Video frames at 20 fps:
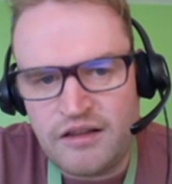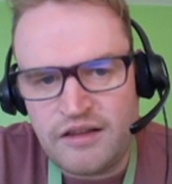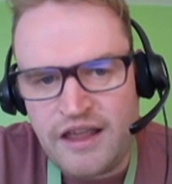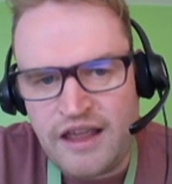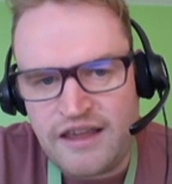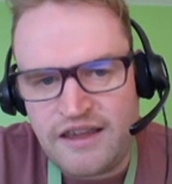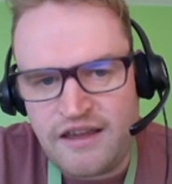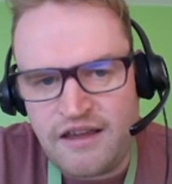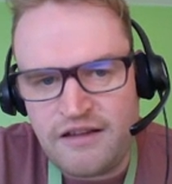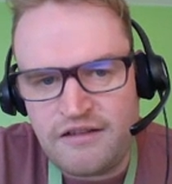
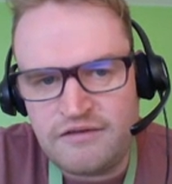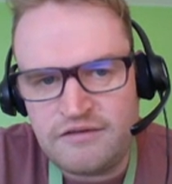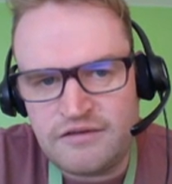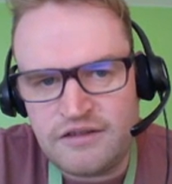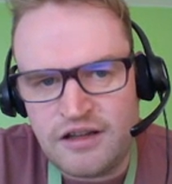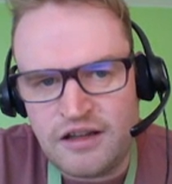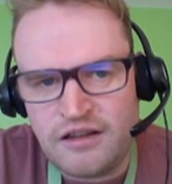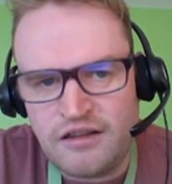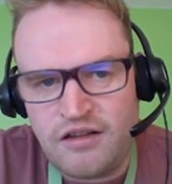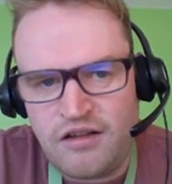There you
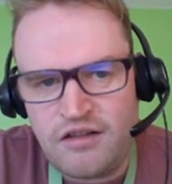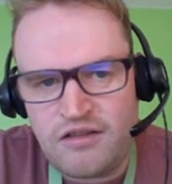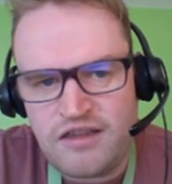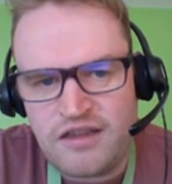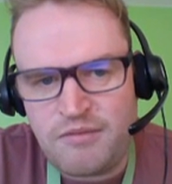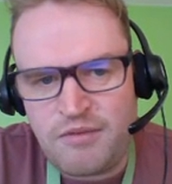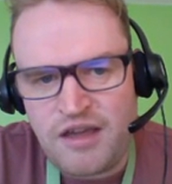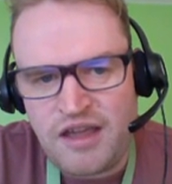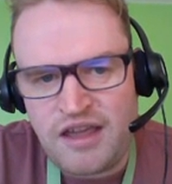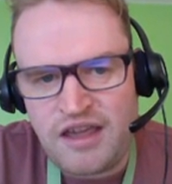go, a
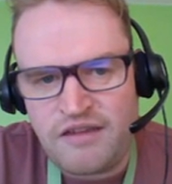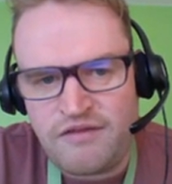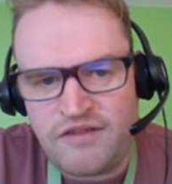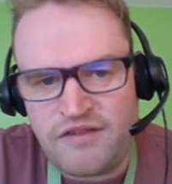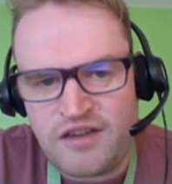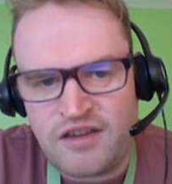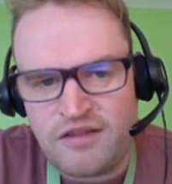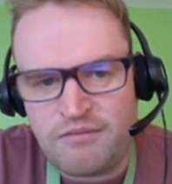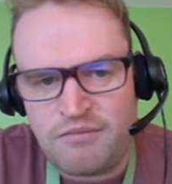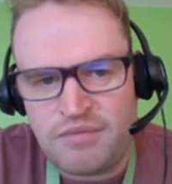loyalty
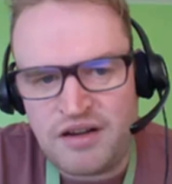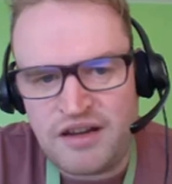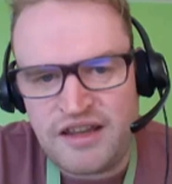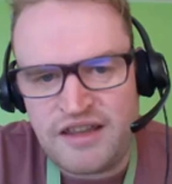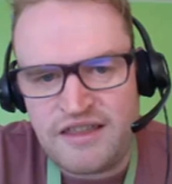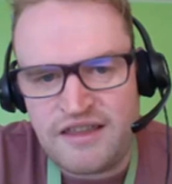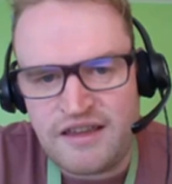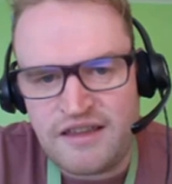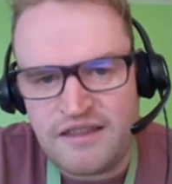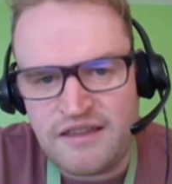behaviour
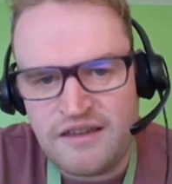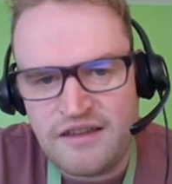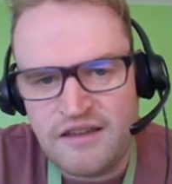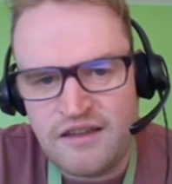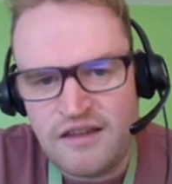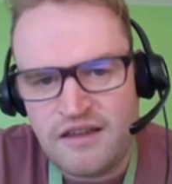completed.